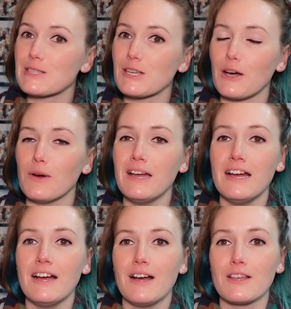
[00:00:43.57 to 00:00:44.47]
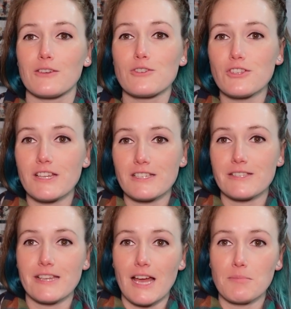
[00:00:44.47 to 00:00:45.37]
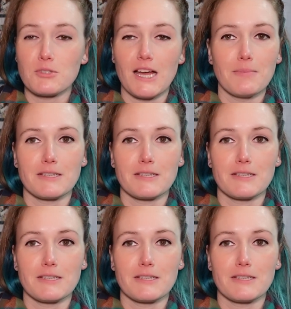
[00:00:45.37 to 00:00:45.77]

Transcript: So usually you see up top,